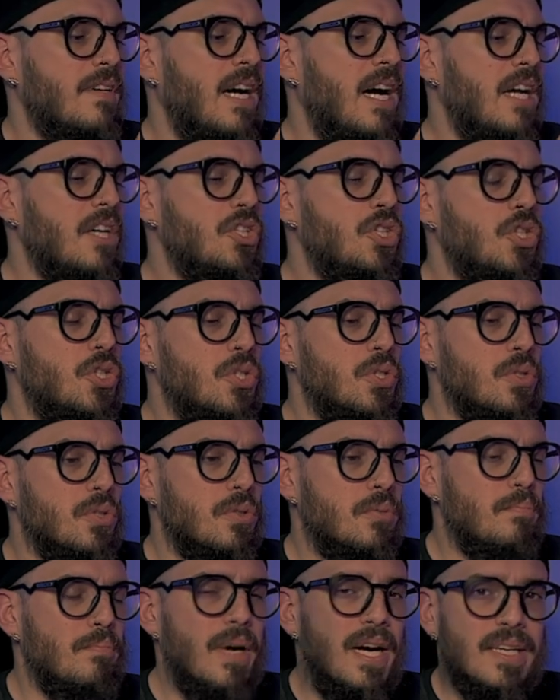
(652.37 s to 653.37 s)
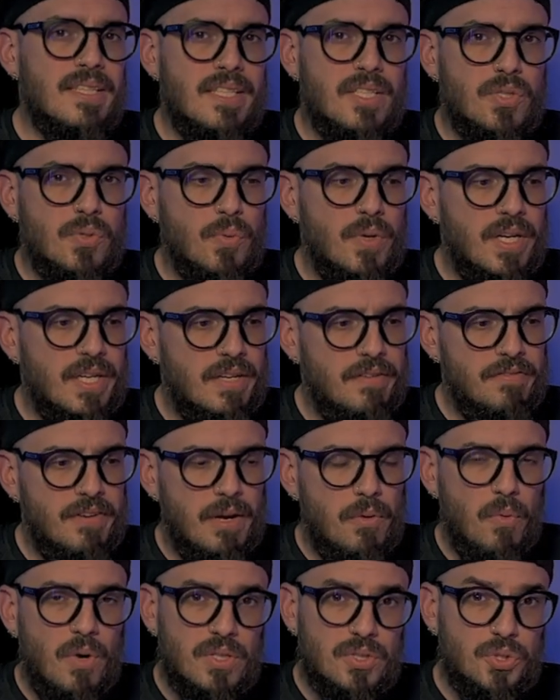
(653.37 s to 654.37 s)
I should buy this one if I
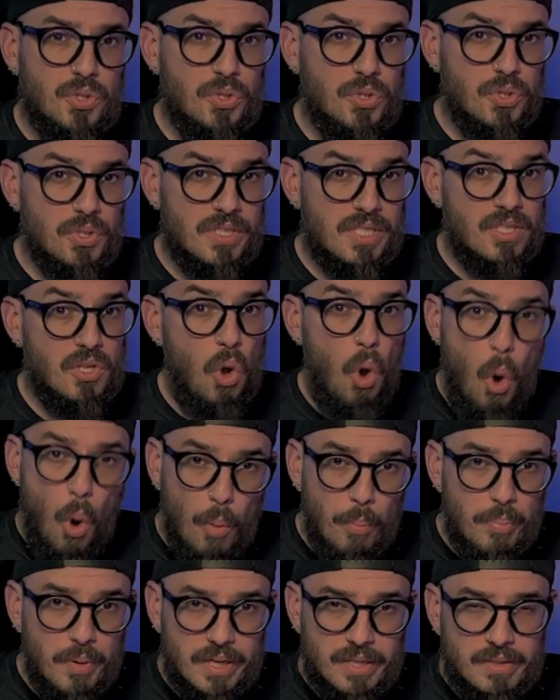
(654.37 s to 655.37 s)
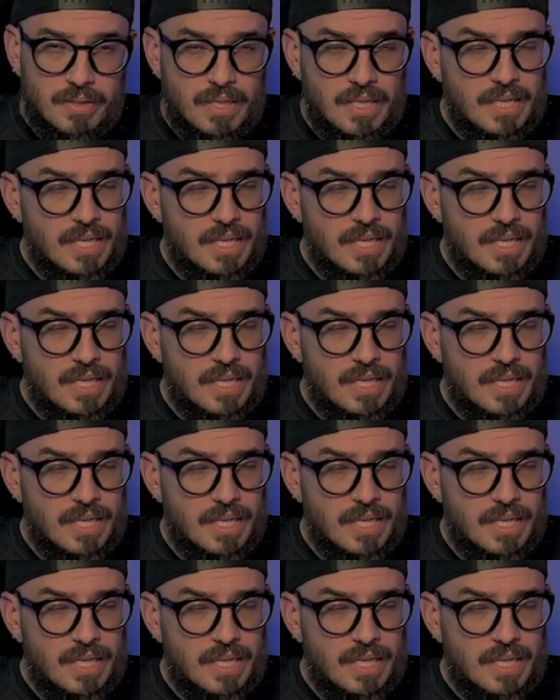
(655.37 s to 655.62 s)
want to use it open,